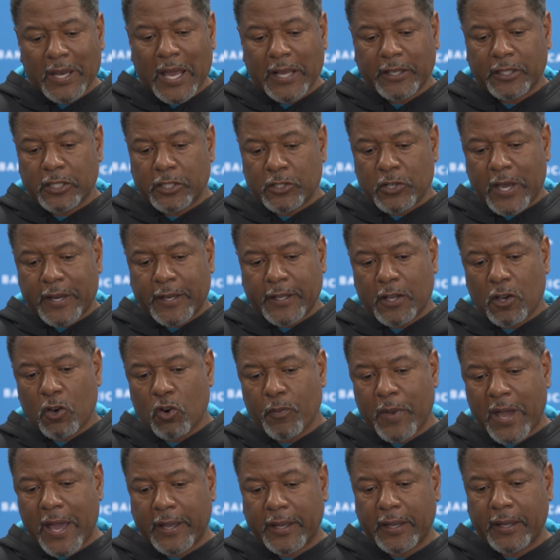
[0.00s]
like to try to go
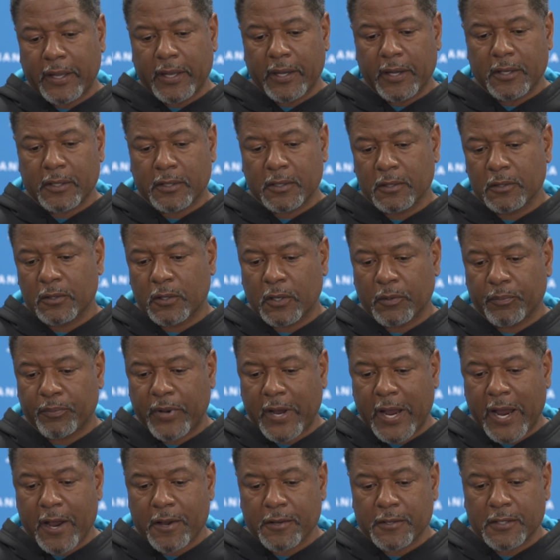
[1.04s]
back and get into
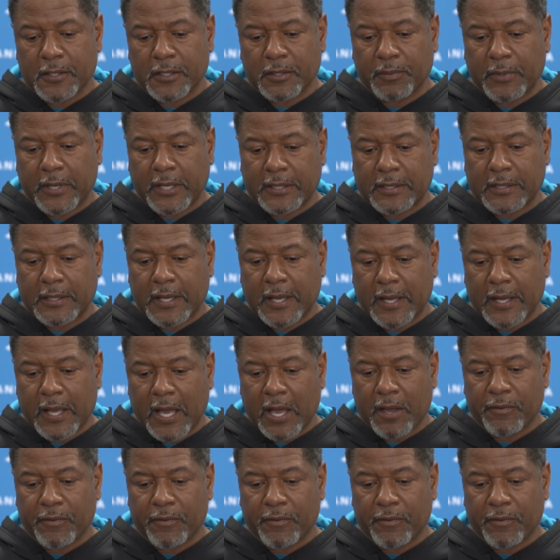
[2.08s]
comparisons, but uh,